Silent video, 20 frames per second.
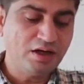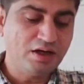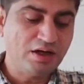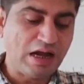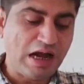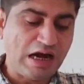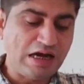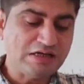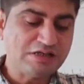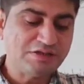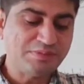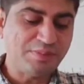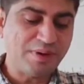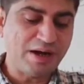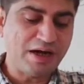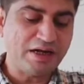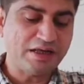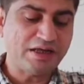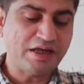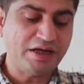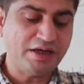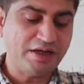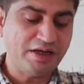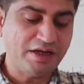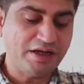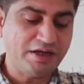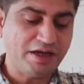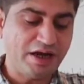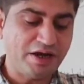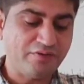a large
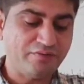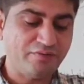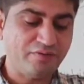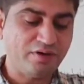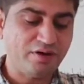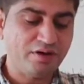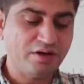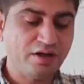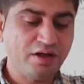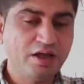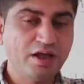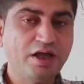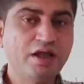marketing network